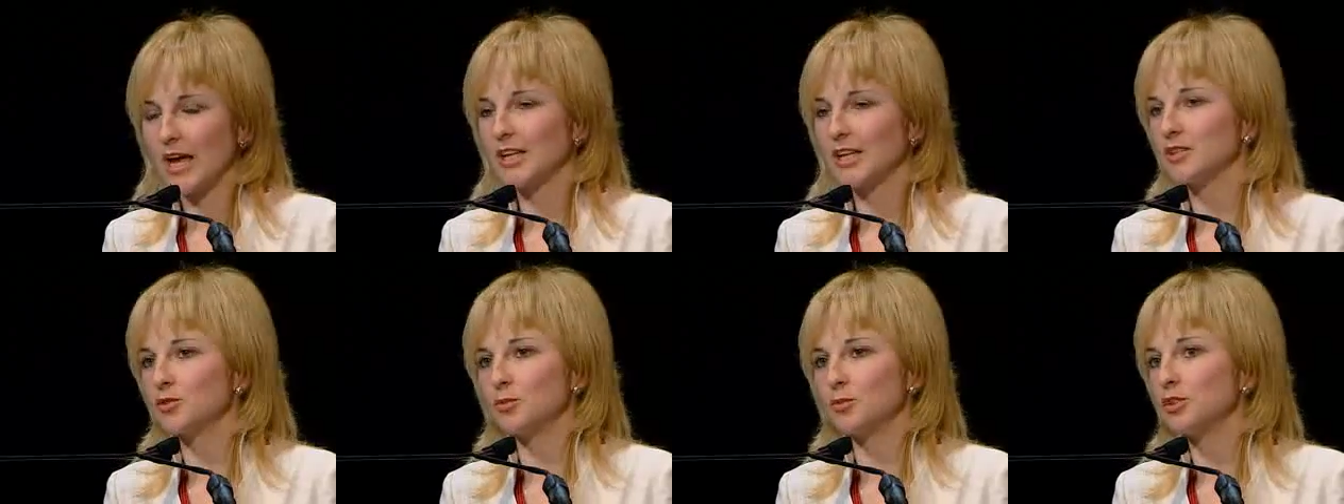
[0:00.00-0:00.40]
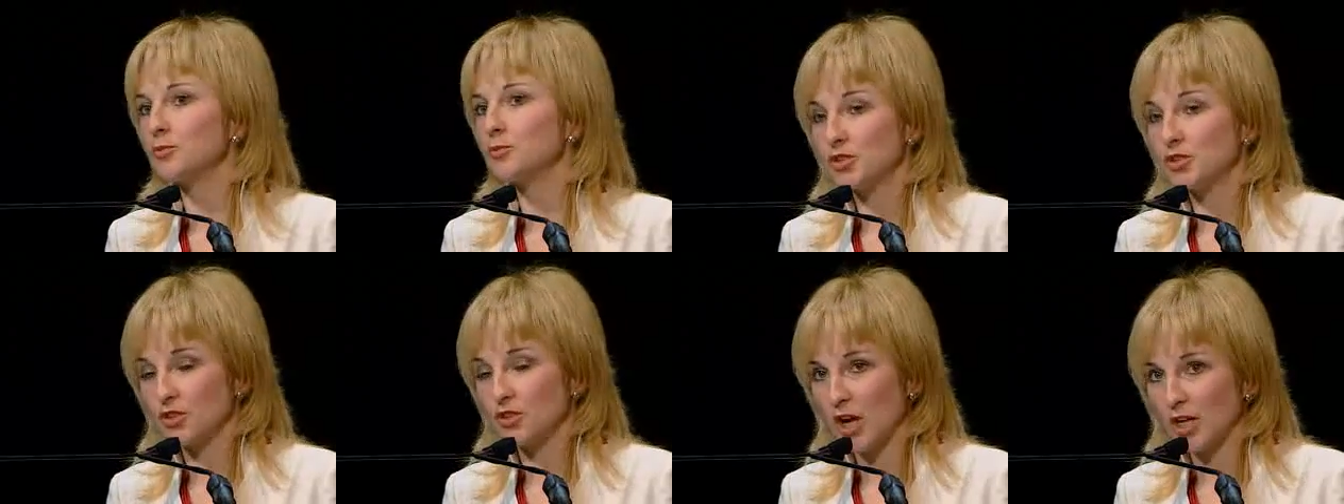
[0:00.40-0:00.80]
and
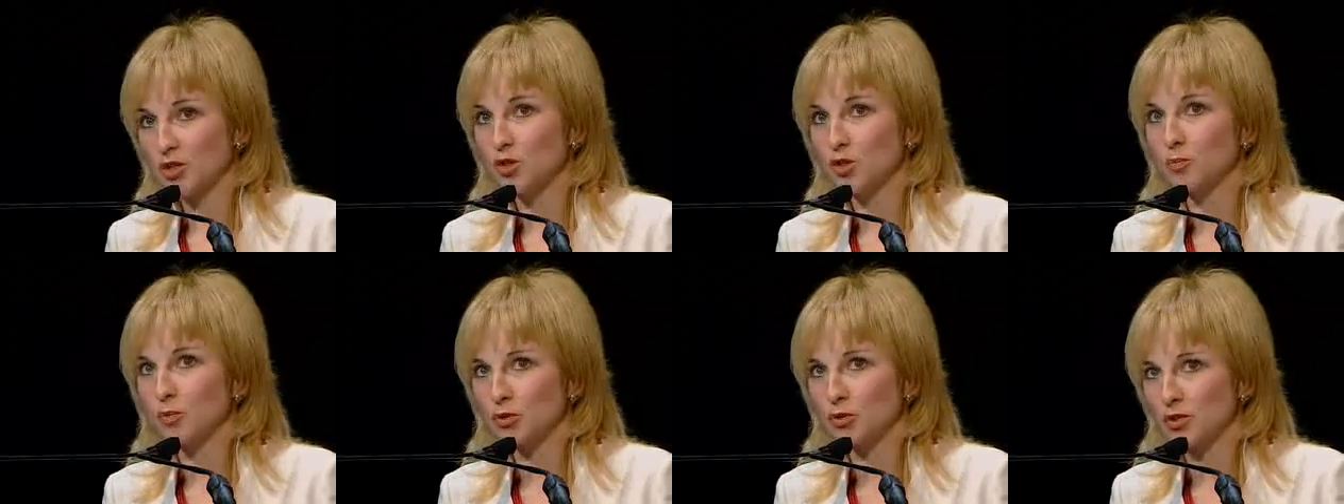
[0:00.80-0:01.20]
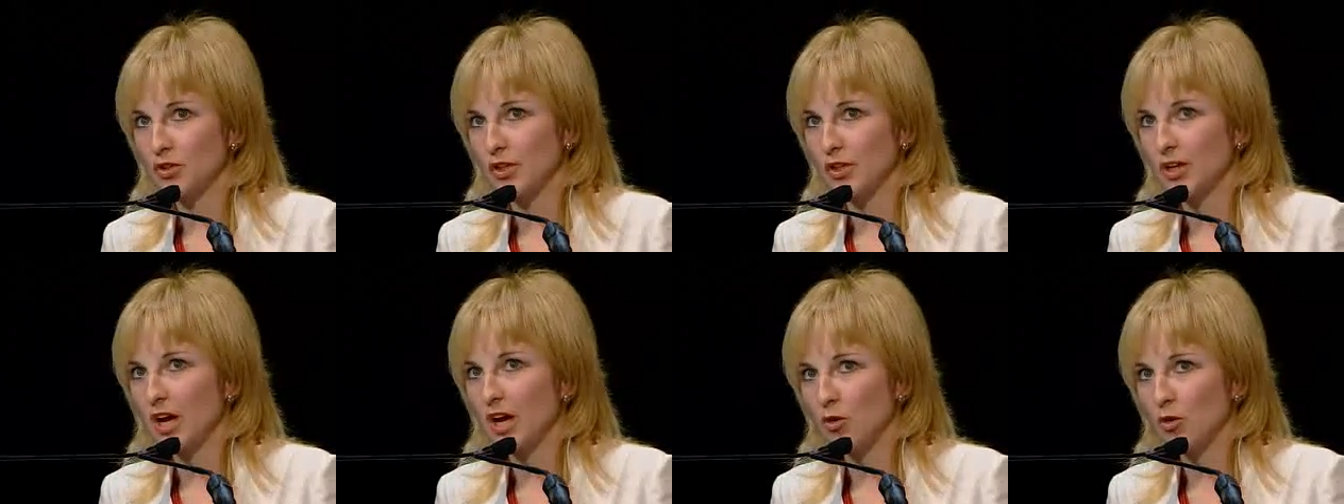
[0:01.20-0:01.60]
we try to push
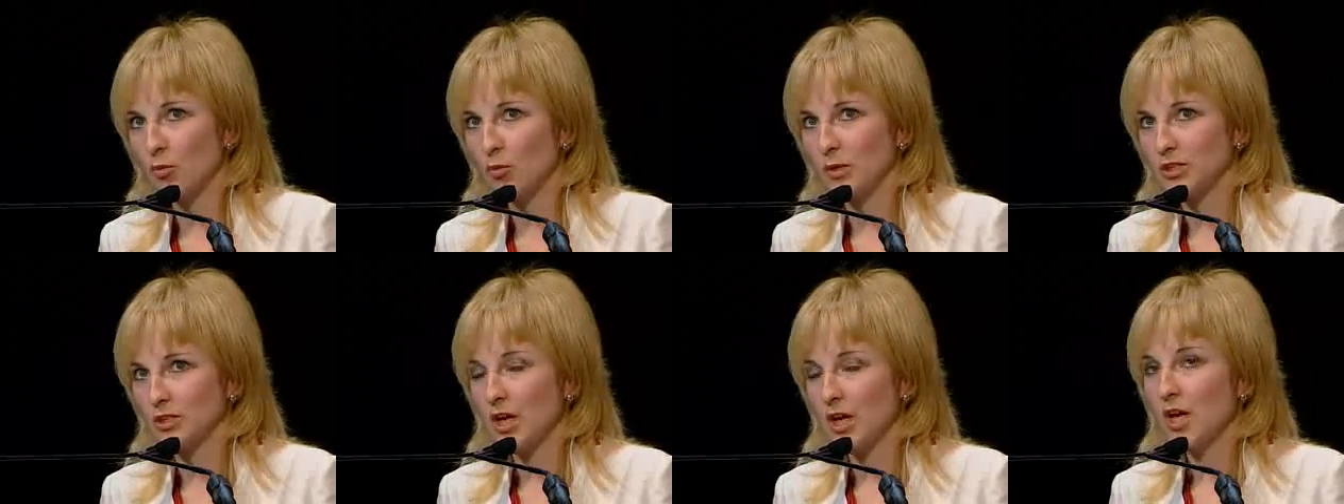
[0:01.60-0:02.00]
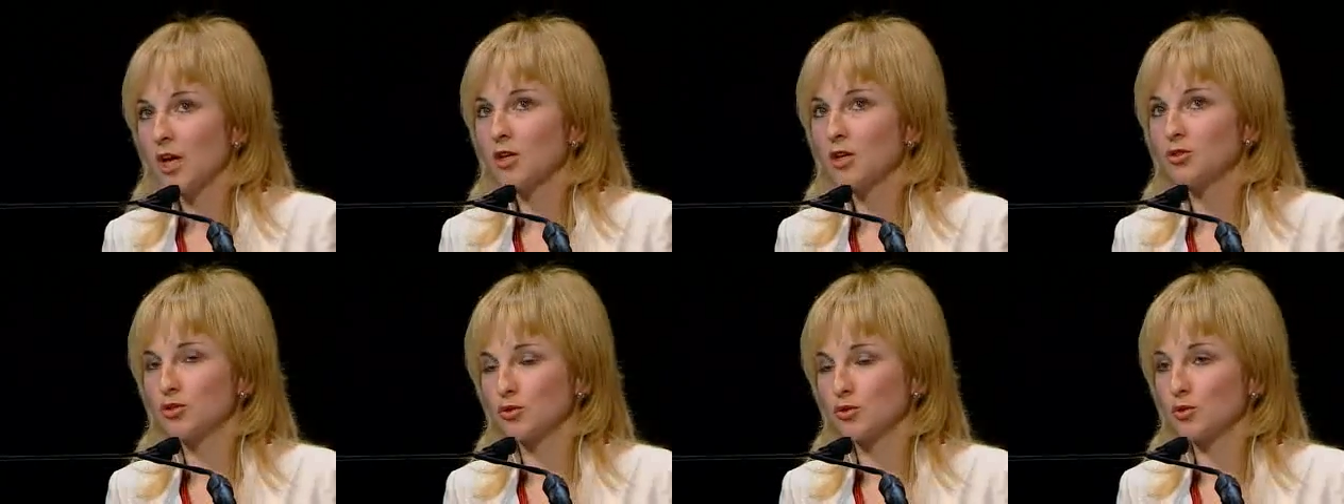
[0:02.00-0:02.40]
the government
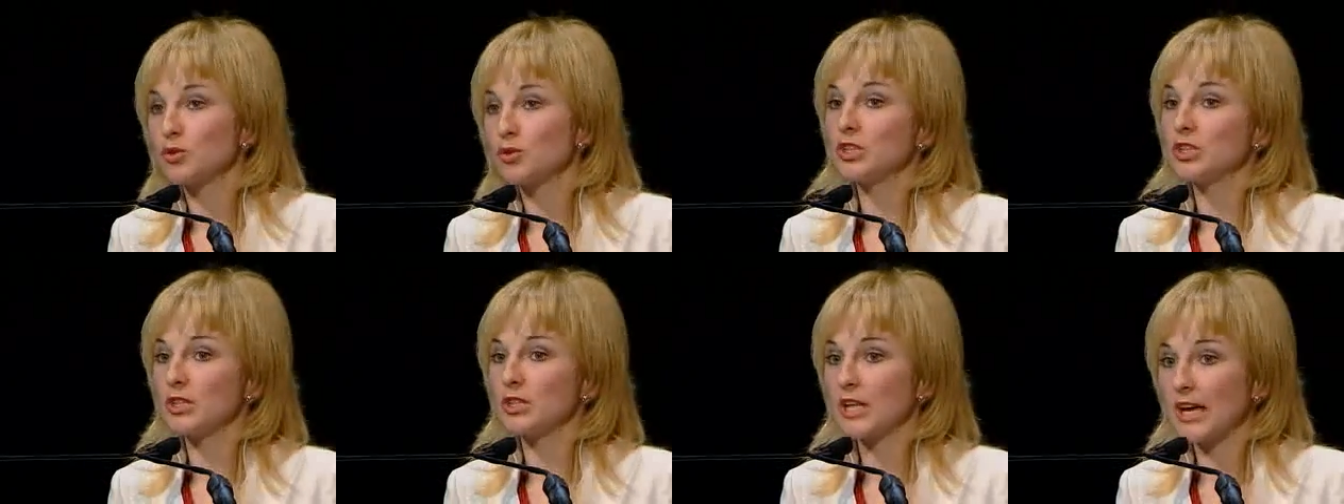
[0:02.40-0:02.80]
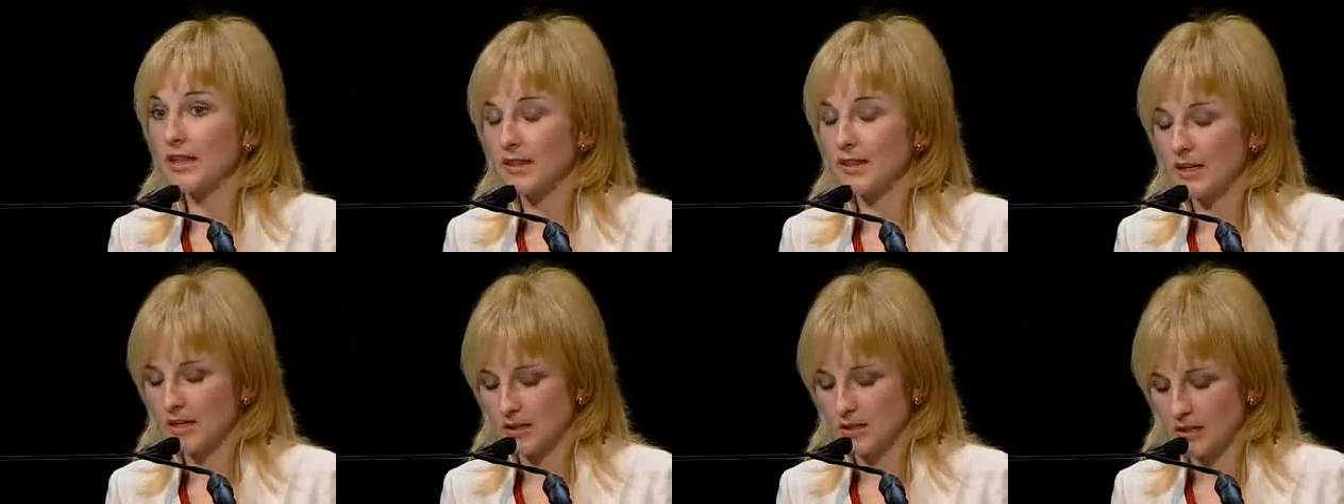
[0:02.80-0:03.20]
to
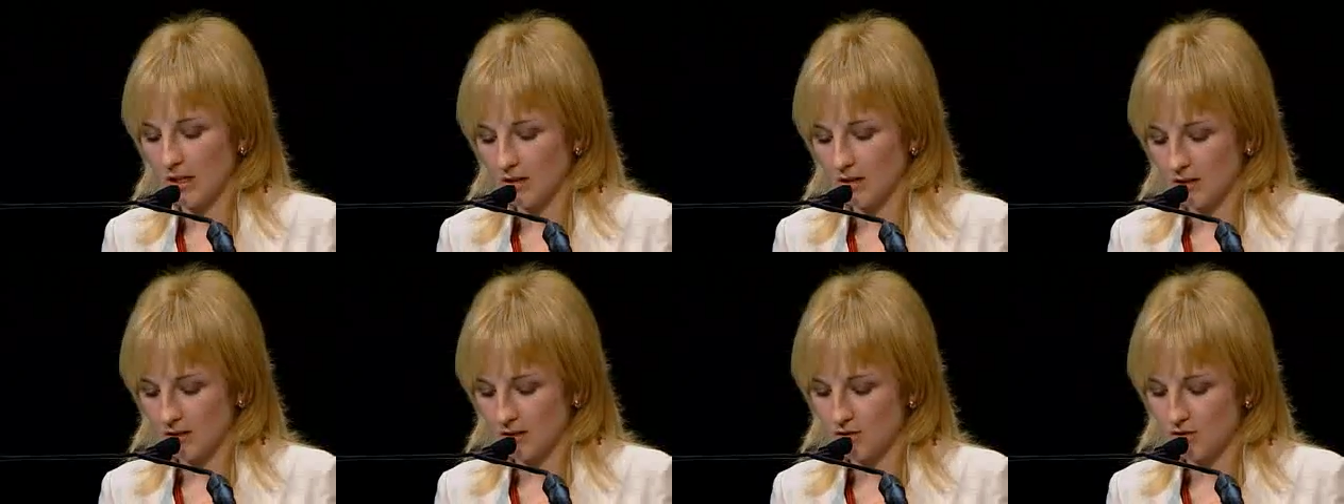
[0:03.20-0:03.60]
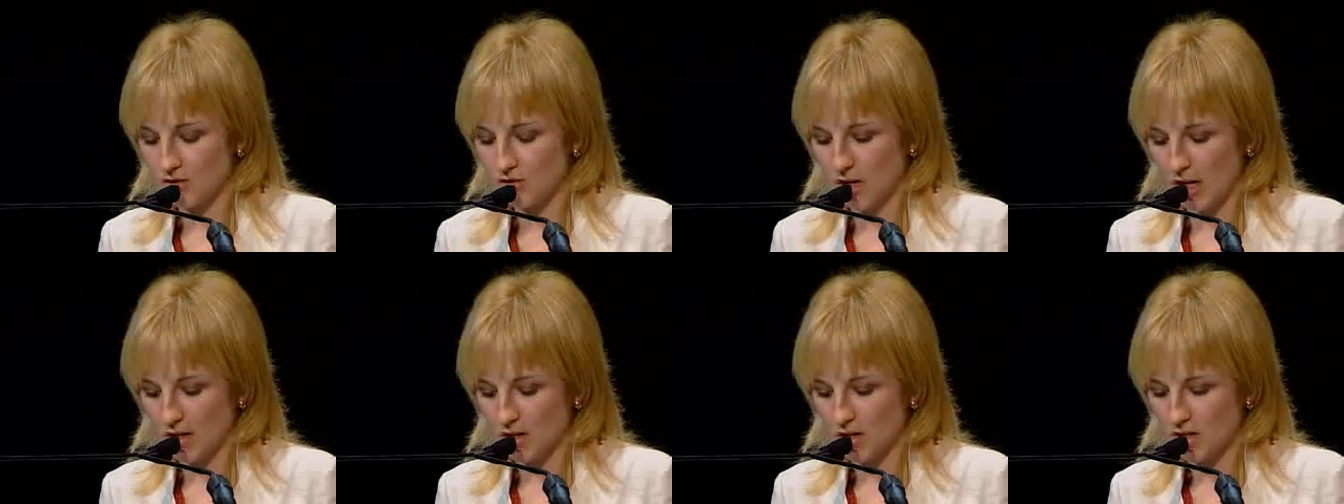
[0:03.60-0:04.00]
delay the canal
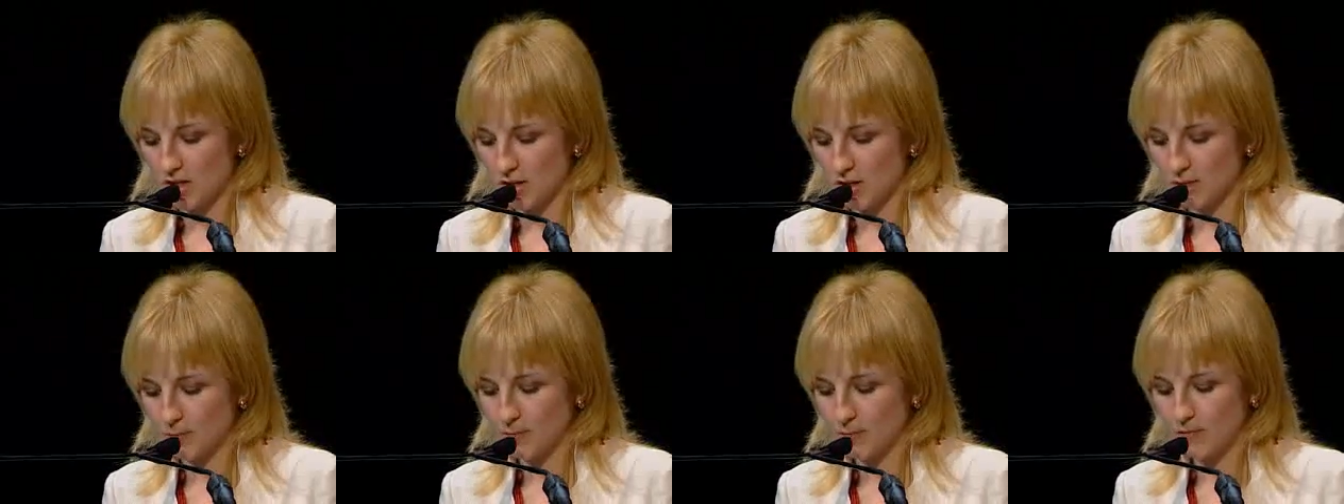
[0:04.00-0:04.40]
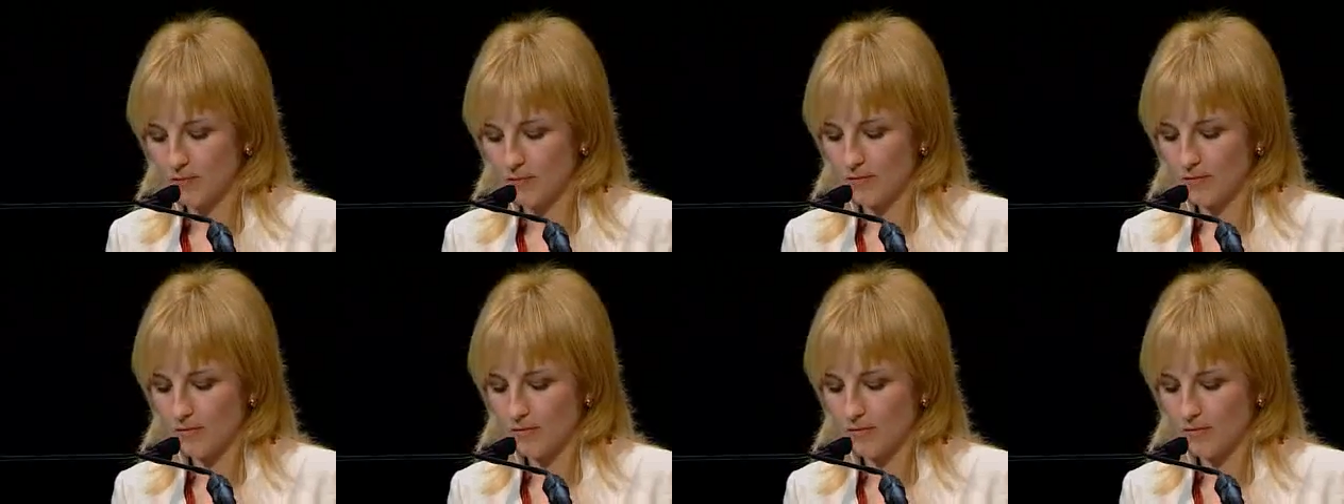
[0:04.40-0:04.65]
construction.